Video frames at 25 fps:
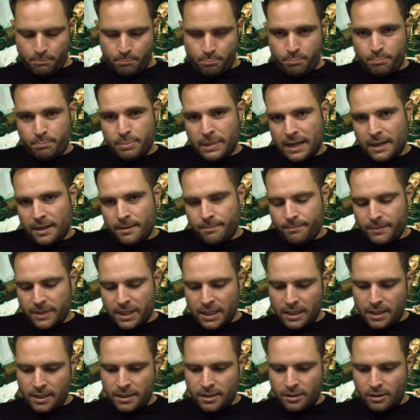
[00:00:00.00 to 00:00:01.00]
But it
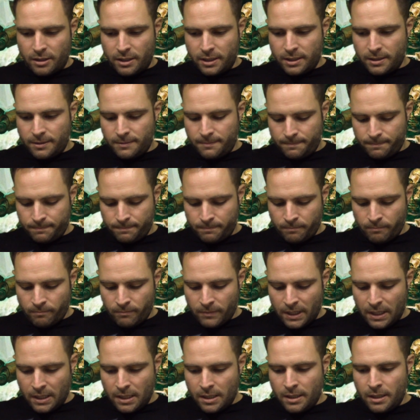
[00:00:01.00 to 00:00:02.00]
is nice.
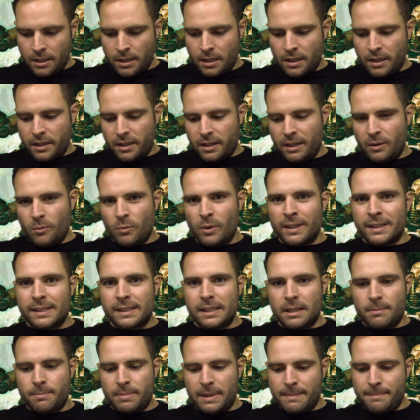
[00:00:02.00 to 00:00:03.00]
I think 1
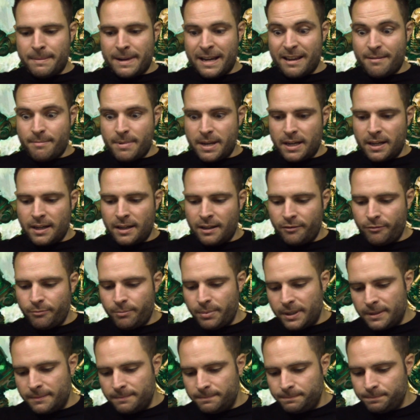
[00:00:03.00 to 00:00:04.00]
CP may have been enough,
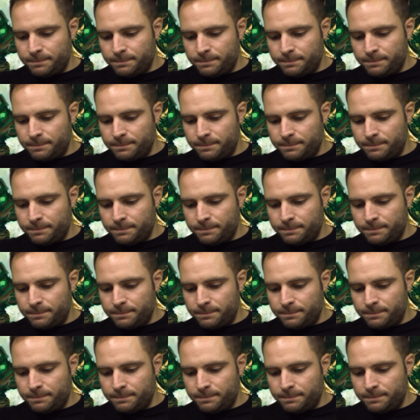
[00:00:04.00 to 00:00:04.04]
but